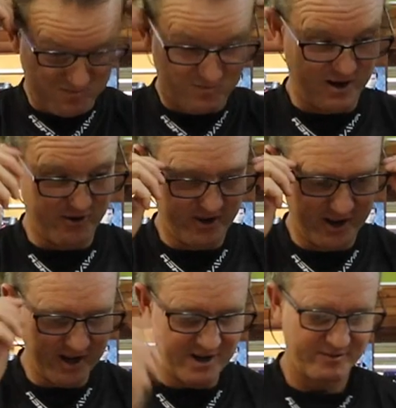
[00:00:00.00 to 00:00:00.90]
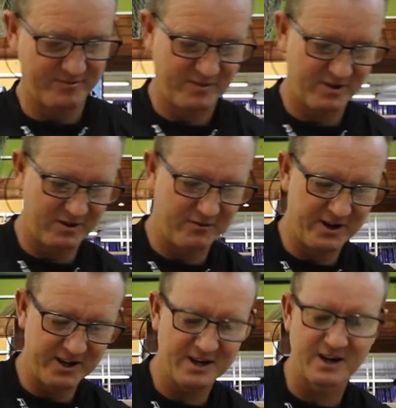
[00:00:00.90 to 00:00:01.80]
My red eye, I've
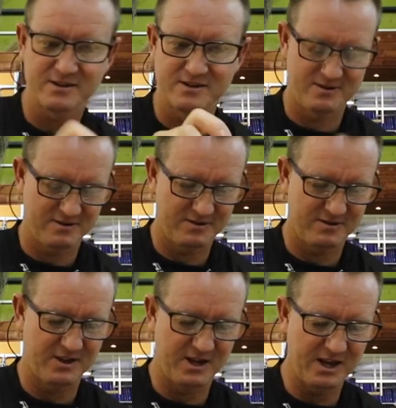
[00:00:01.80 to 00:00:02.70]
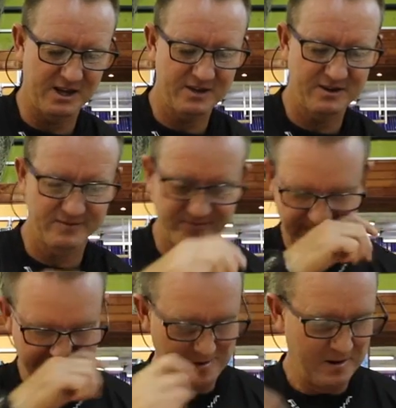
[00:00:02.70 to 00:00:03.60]
already cut the head.
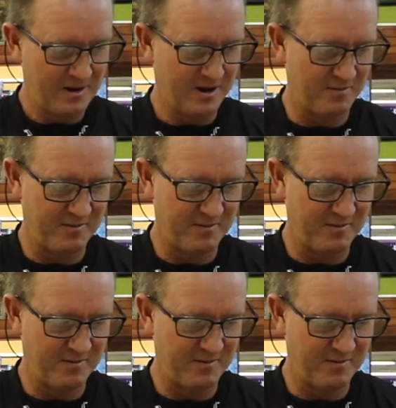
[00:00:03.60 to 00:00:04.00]
I'm